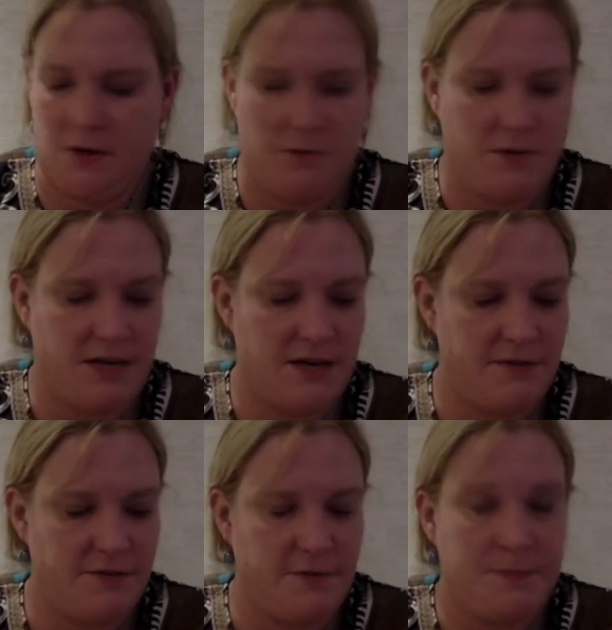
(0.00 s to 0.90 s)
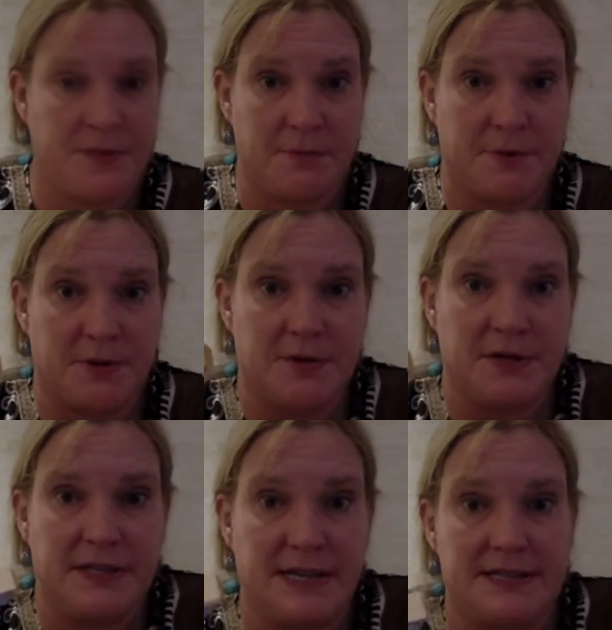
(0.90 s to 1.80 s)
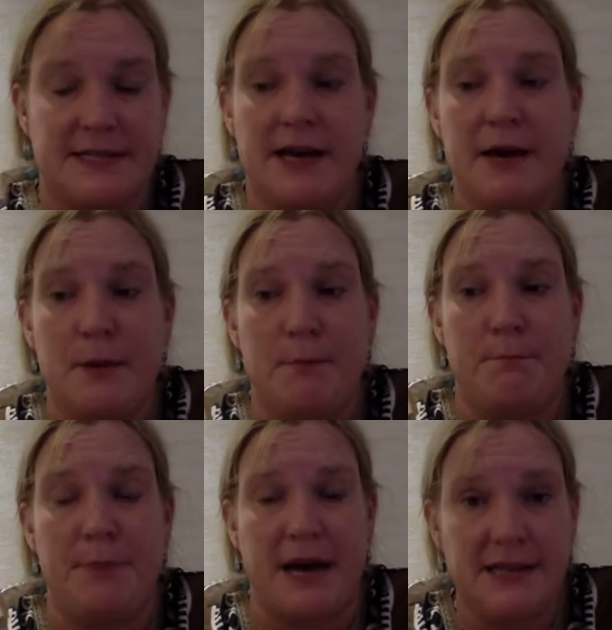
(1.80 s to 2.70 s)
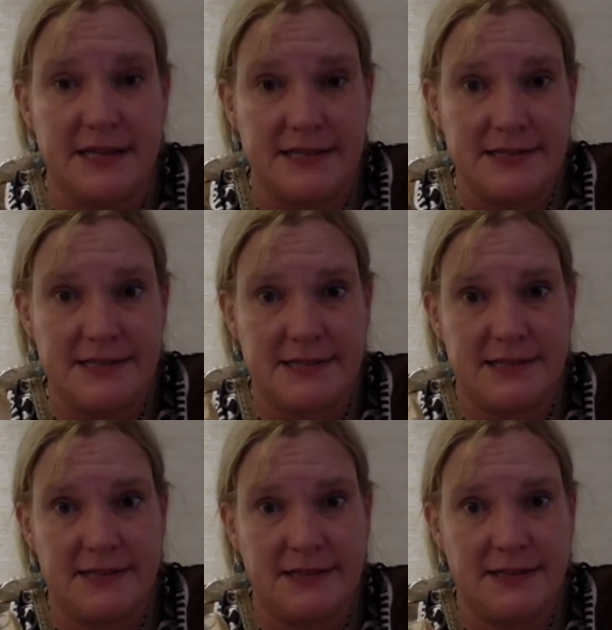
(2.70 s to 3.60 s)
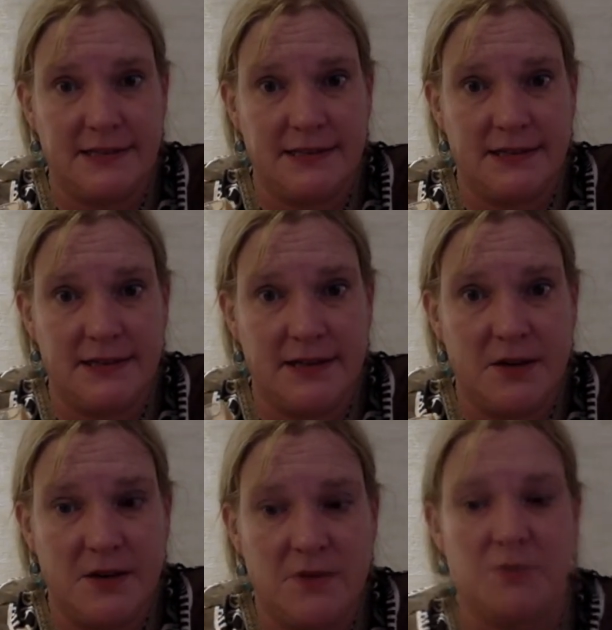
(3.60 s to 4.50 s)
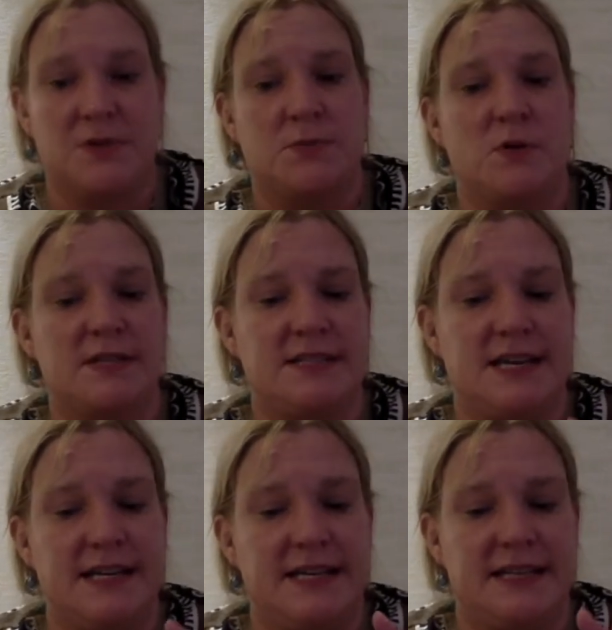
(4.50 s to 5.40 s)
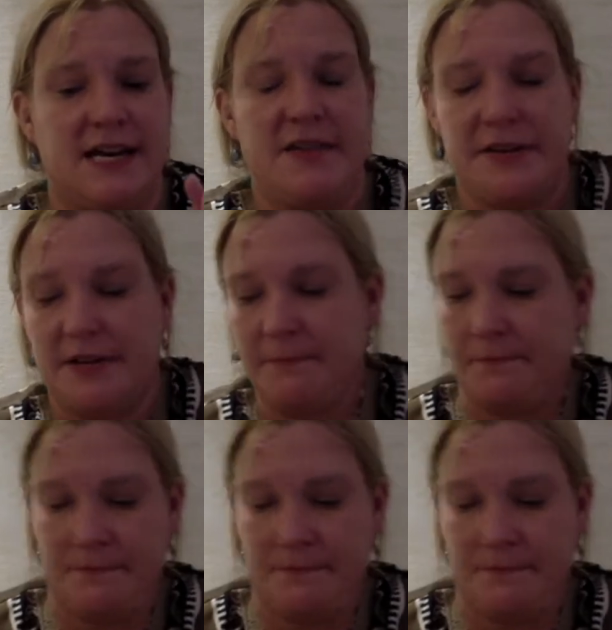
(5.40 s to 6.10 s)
We have a boat that's balanced with one side and the other.